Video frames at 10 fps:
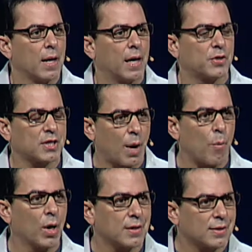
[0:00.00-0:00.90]
If
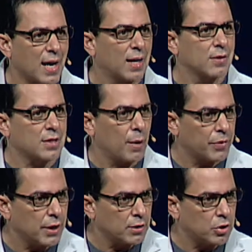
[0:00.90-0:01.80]
someone has done
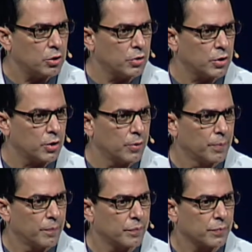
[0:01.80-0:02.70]
something to you,
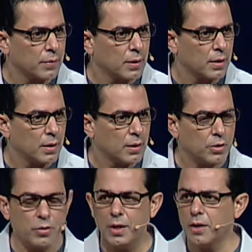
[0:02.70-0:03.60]

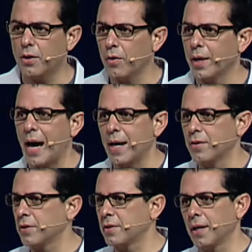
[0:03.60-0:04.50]
you need to go to God
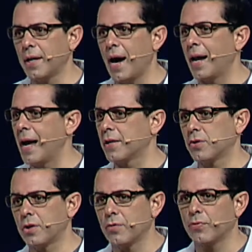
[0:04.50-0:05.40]
and just say, God, I
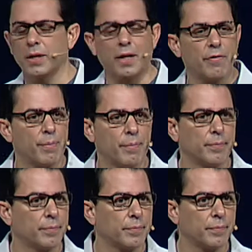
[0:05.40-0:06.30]
ask you to forgive them.
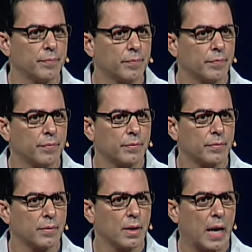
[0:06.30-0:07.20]

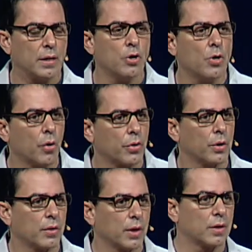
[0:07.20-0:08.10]
And you know
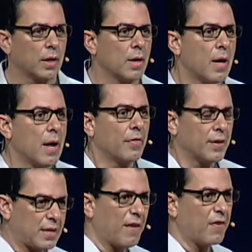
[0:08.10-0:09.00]
the, the, the,
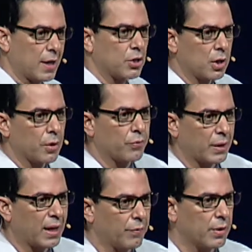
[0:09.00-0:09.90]
the definition of
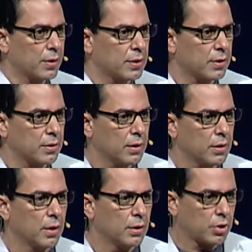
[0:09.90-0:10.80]
forgiveness is
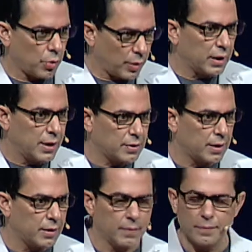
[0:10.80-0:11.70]
to release it,